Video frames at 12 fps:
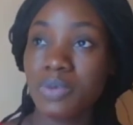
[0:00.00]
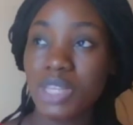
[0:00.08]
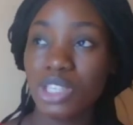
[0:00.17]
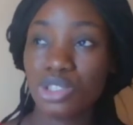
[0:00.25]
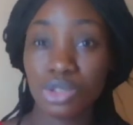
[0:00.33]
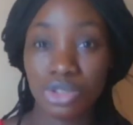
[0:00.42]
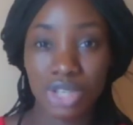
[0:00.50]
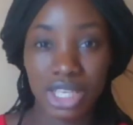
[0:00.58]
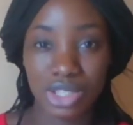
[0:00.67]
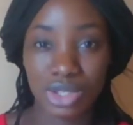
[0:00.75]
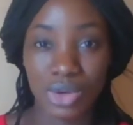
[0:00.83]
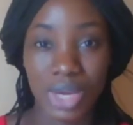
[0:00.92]

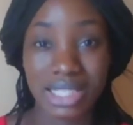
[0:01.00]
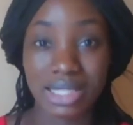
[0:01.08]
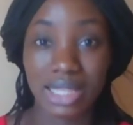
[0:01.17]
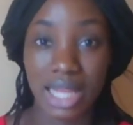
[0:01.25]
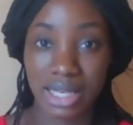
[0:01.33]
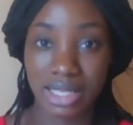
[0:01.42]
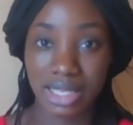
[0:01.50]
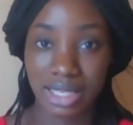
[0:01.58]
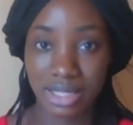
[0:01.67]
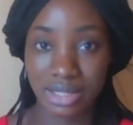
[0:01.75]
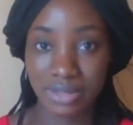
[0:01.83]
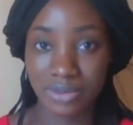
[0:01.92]
stretch or extend a
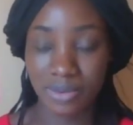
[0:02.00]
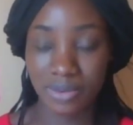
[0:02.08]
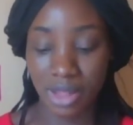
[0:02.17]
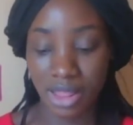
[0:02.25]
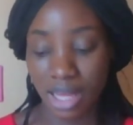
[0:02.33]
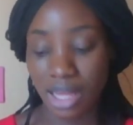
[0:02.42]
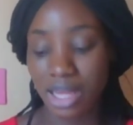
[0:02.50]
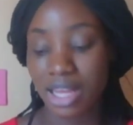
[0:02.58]
little further.